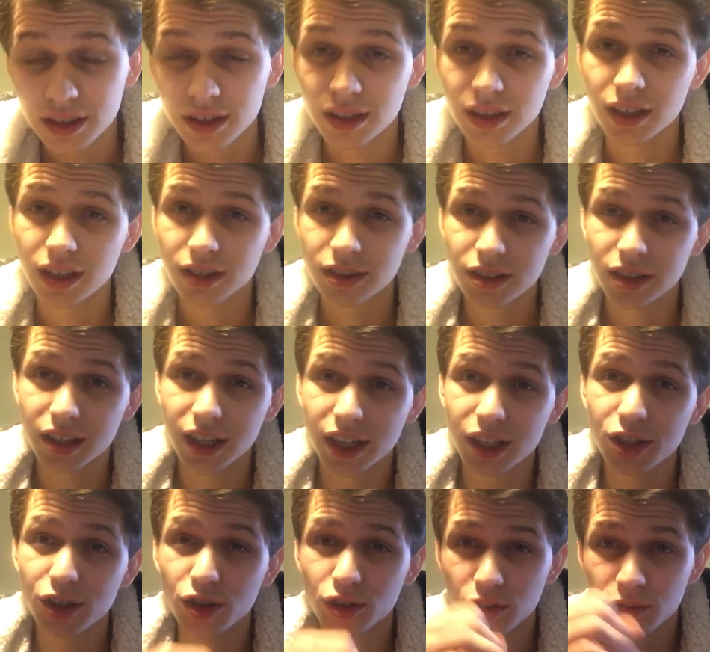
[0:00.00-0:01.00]
There's the
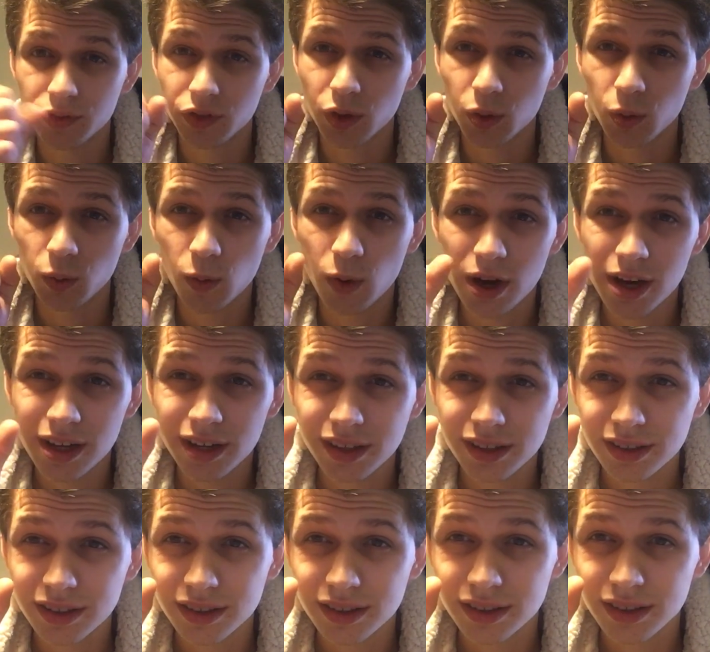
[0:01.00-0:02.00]
nature of the
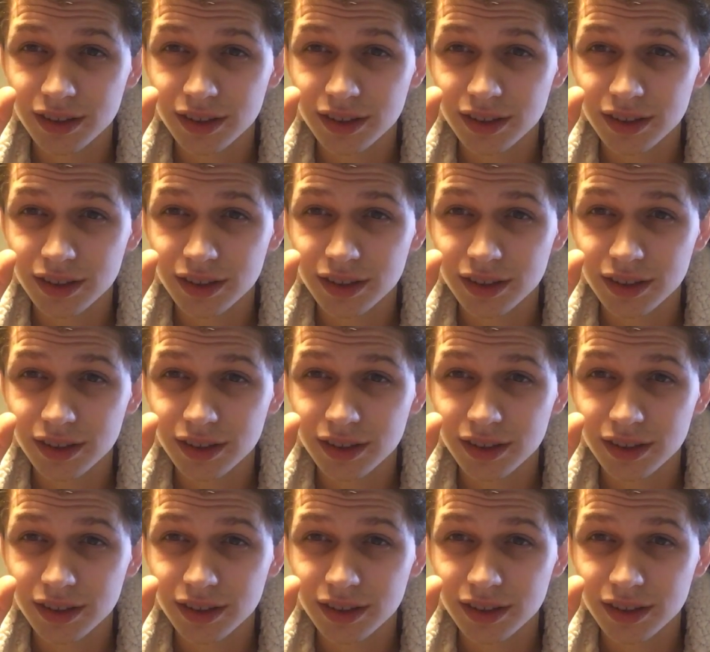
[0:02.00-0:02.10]
one,